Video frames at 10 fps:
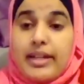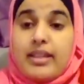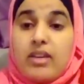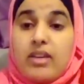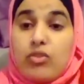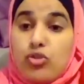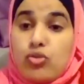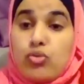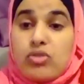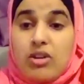they give you 2
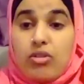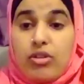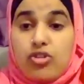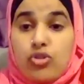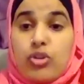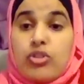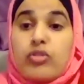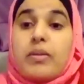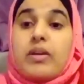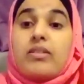steroid shots
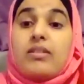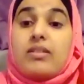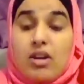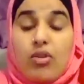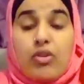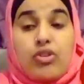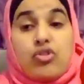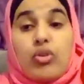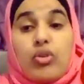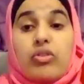because the steroid
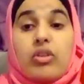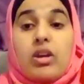shots